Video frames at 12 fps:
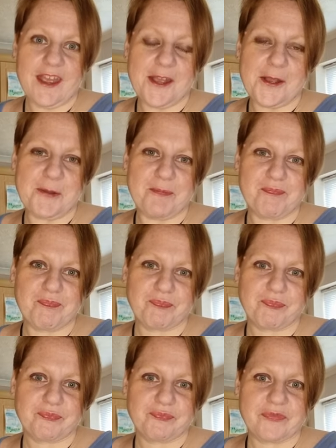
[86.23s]
Um,
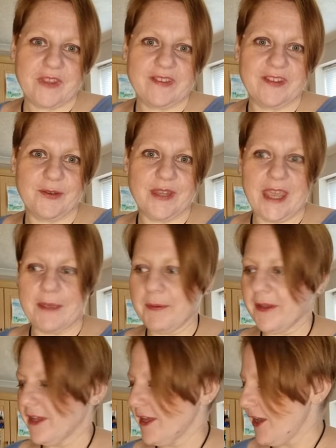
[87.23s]
so yeah,
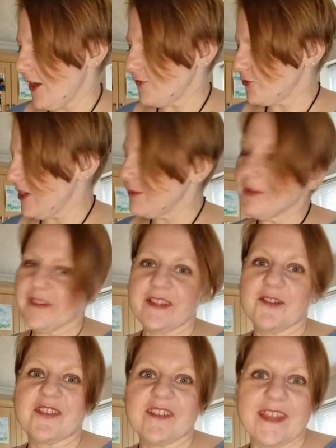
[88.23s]
but treated
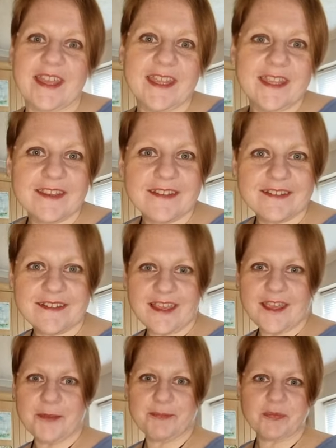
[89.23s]
myself today because
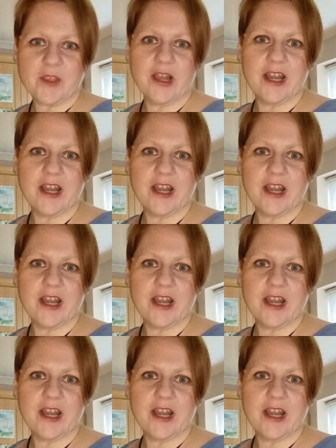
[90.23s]
um,